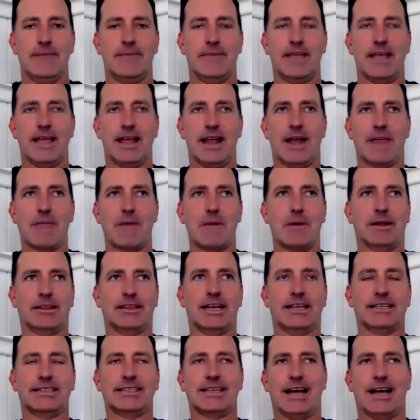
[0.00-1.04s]
And I remember at
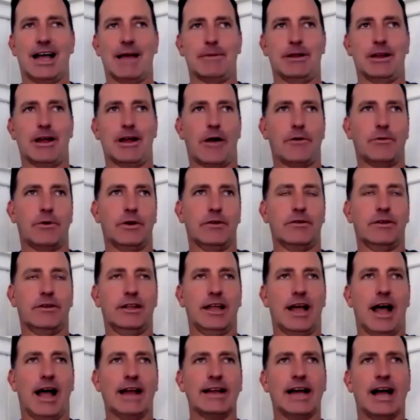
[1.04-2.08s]
that time,
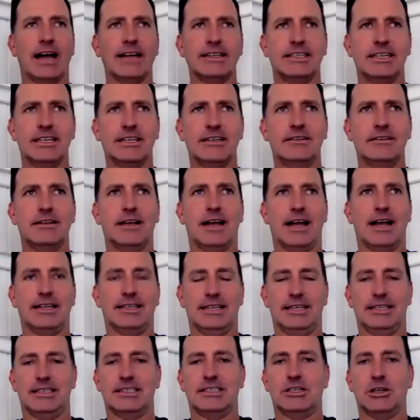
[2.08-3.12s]
I
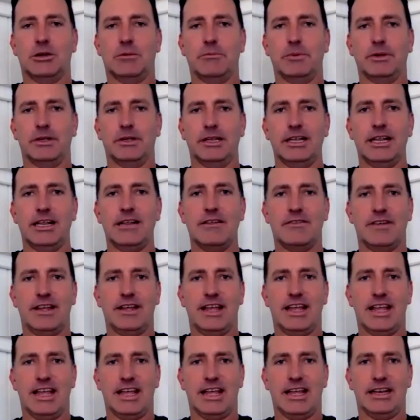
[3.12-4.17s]
did still believe
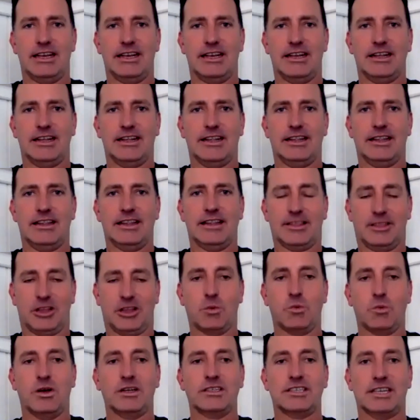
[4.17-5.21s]
in that there
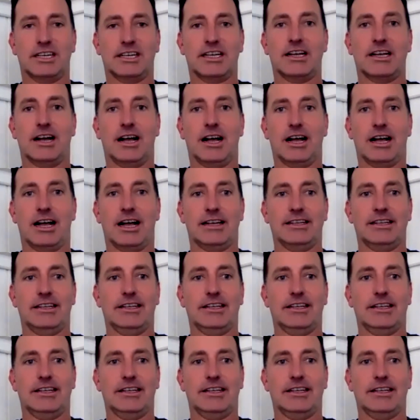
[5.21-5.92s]
was a God,